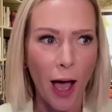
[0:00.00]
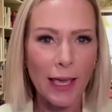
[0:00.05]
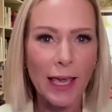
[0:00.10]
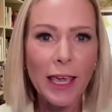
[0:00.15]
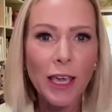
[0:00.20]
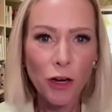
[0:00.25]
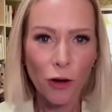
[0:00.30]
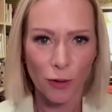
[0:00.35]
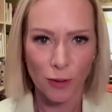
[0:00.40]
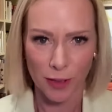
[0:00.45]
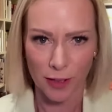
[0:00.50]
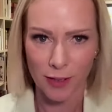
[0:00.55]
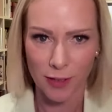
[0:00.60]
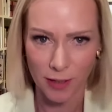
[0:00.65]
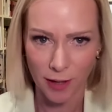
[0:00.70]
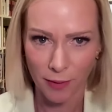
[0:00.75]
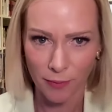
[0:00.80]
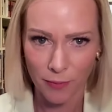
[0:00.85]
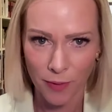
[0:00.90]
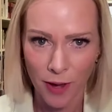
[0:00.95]

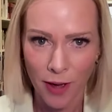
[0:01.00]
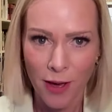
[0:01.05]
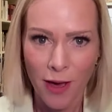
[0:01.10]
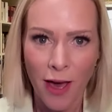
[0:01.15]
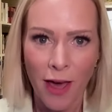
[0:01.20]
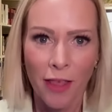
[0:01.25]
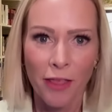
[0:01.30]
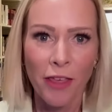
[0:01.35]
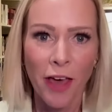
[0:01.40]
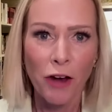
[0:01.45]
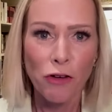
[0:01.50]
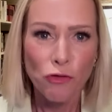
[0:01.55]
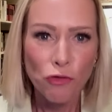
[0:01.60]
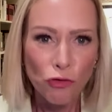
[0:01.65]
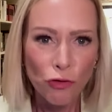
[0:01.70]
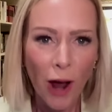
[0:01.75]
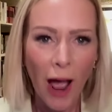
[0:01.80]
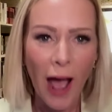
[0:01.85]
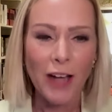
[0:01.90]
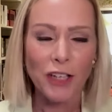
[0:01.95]
ecosystem that
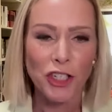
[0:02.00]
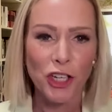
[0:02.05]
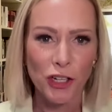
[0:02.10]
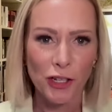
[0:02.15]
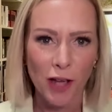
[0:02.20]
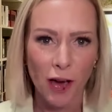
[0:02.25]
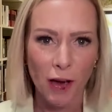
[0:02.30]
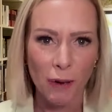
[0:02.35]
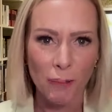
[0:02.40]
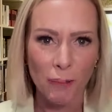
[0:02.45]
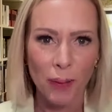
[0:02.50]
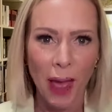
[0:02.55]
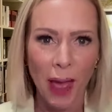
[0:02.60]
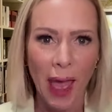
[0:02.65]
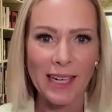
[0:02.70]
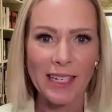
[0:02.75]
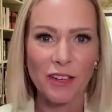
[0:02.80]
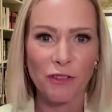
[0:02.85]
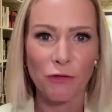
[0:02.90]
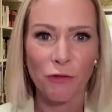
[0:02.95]
ratchets up
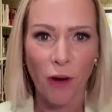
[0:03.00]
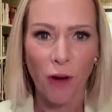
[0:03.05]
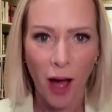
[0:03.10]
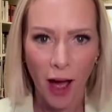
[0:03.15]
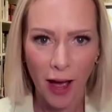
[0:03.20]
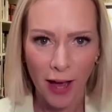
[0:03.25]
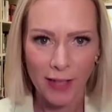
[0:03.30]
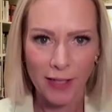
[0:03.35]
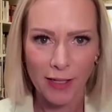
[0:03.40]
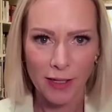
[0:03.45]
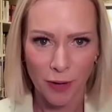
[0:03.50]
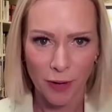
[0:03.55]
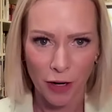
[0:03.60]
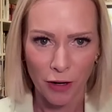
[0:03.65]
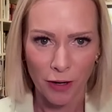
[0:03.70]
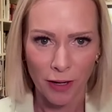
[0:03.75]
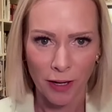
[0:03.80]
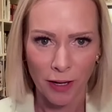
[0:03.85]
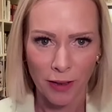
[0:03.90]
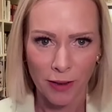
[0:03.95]
and divides
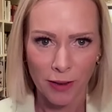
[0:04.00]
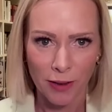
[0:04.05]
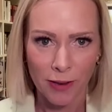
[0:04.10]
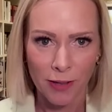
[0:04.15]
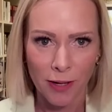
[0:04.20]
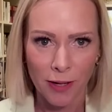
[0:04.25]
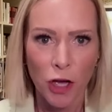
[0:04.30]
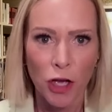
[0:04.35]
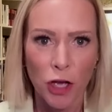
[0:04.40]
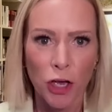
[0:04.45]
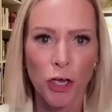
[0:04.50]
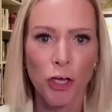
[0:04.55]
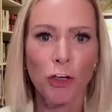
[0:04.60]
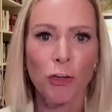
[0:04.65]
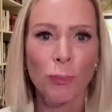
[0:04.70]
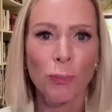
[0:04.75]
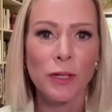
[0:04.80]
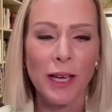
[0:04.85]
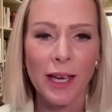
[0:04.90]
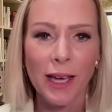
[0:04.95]
Americans
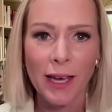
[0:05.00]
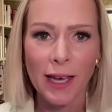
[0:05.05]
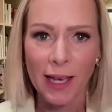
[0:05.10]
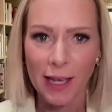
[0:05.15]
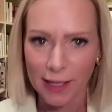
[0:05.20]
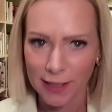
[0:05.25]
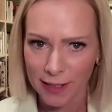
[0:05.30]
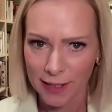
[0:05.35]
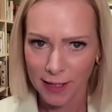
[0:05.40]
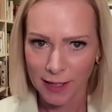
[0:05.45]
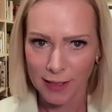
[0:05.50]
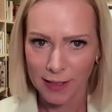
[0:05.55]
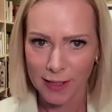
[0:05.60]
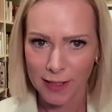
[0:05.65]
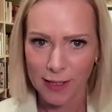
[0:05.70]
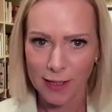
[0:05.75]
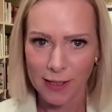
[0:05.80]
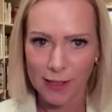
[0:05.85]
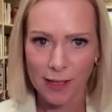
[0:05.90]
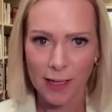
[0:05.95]
using
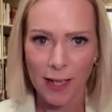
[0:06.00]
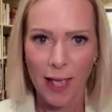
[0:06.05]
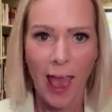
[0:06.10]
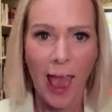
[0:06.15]
incidences